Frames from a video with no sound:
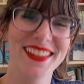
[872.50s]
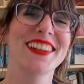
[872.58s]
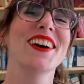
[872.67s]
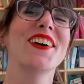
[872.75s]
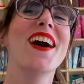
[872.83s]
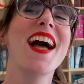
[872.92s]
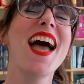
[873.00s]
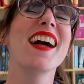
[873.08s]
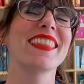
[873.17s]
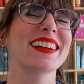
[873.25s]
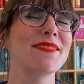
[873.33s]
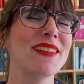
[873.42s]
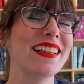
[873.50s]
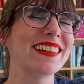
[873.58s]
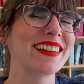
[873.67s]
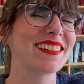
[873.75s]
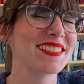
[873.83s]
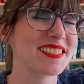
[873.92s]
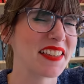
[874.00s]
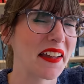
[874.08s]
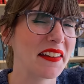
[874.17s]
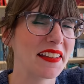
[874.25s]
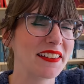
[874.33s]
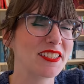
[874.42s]
you know? Like I'm not like
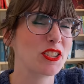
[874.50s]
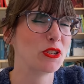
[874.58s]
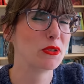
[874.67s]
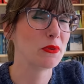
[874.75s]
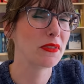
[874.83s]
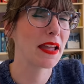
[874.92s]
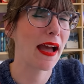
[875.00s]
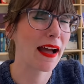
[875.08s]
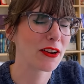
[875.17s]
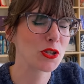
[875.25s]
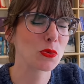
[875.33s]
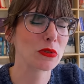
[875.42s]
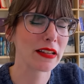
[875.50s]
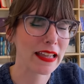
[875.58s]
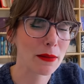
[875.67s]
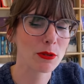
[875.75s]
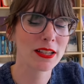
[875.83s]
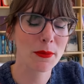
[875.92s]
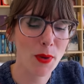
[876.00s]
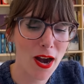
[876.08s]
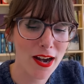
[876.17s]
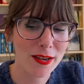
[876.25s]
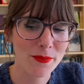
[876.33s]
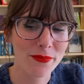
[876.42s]
excited to do the actual cabling
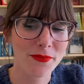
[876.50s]
part,